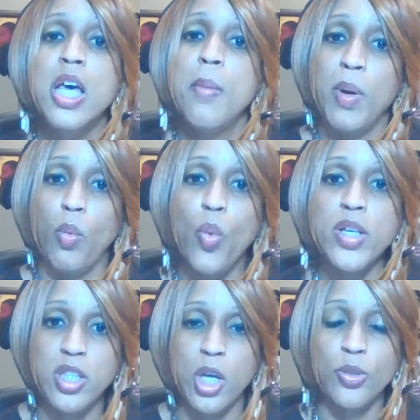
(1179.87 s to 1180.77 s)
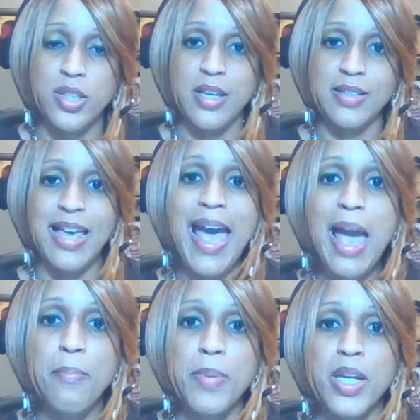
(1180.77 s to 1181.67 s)
But once those things
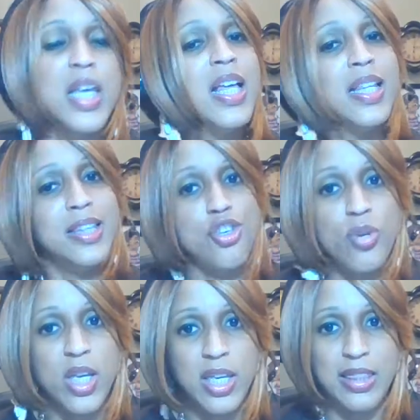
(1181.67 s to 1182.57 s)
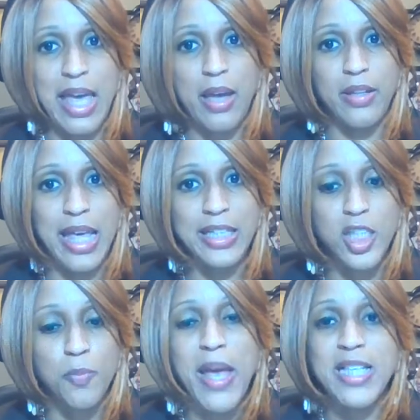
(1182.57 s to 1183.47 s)
happen, then you can get that
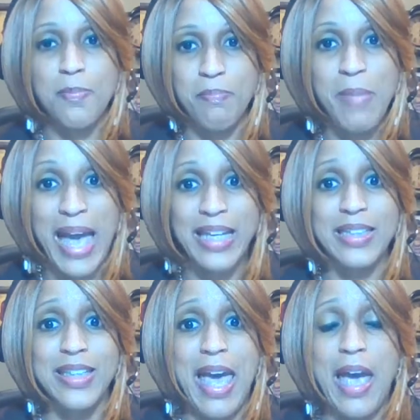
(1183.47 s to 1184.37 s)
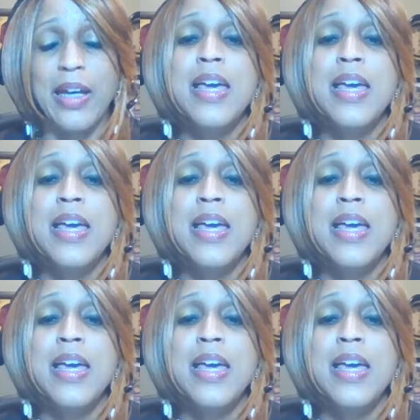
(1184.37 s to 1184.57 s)
space back intact.